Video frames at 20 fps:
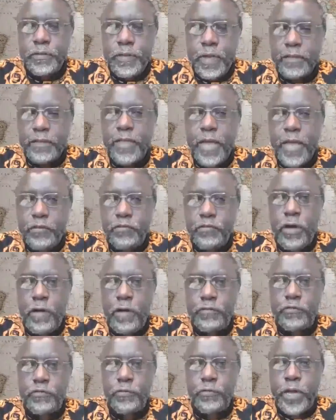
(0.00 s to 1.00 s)
It's just that you
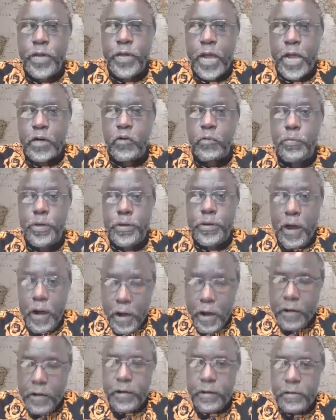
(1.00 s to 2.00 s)
have to work a little bit
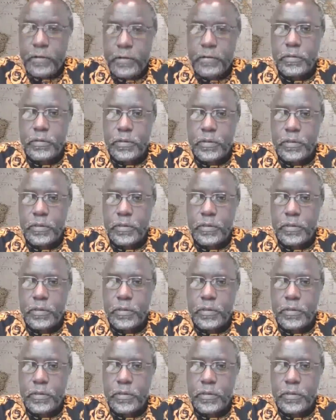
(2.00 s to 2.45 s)
harder.